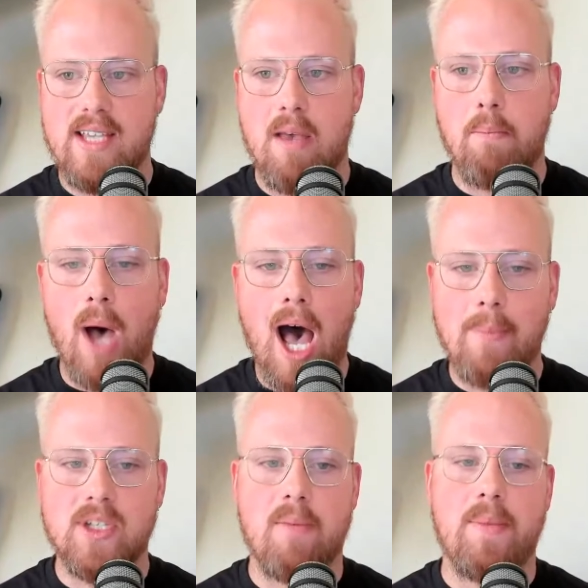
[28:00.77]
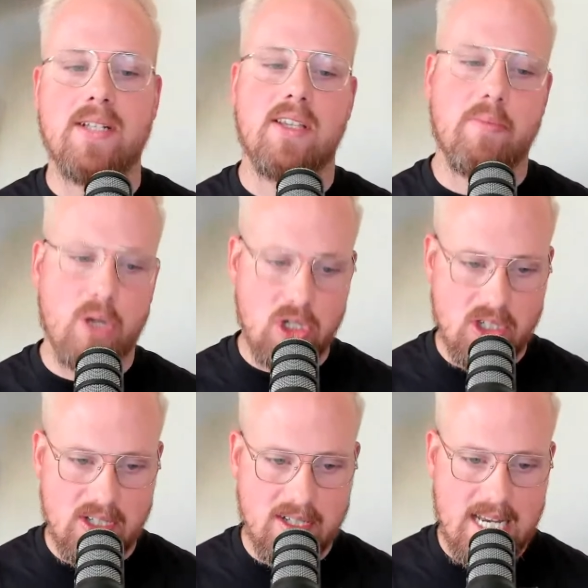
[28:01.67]
it pops up into the
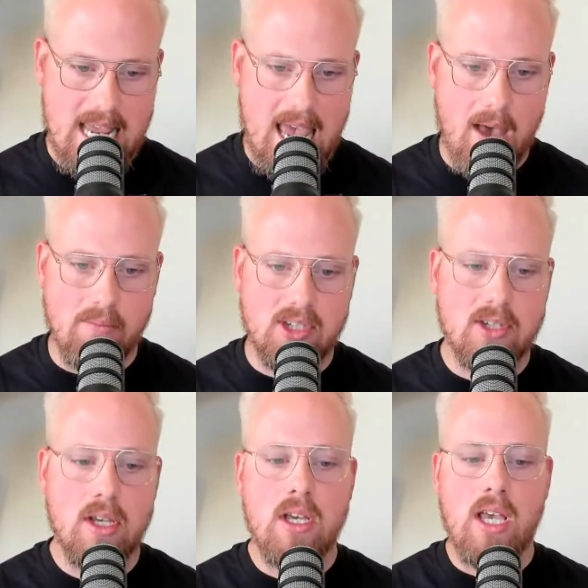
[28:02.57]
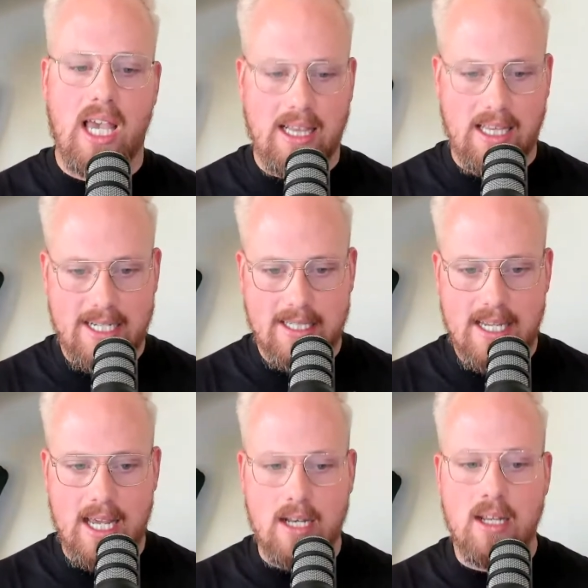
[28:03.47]
person's DMs in
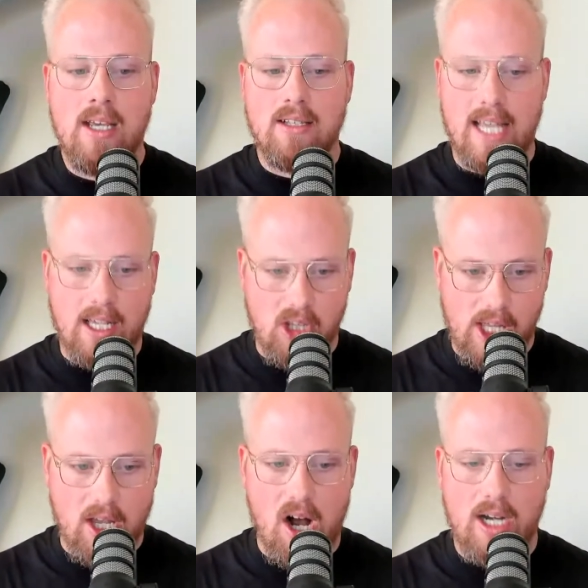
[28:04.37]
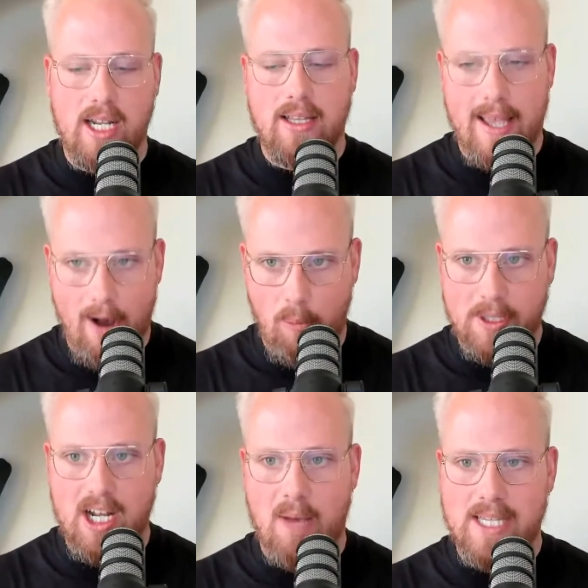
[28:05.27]
LinkedIn. They click on it, they open
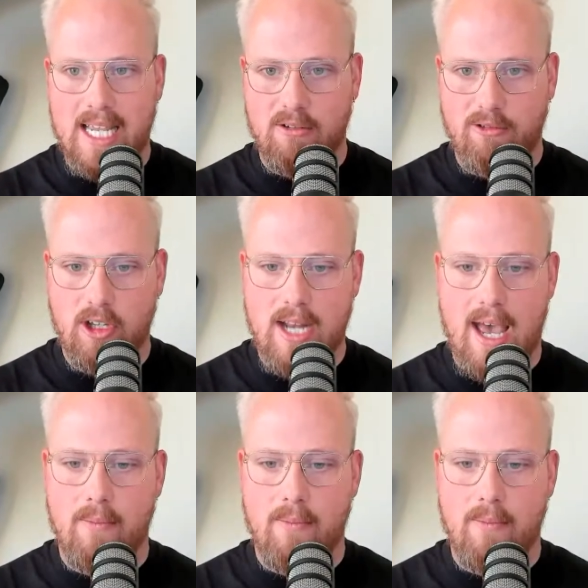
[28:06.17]
it up, and they can fill it out.